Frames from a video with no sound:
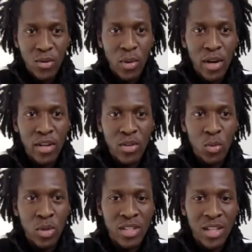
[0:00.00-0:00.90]
Wait,
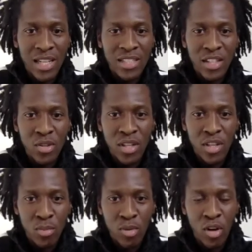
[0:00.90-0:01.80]
what's the last thing you said?
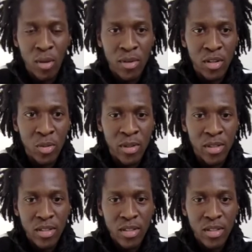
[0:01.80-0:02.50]
You broke up a little bit.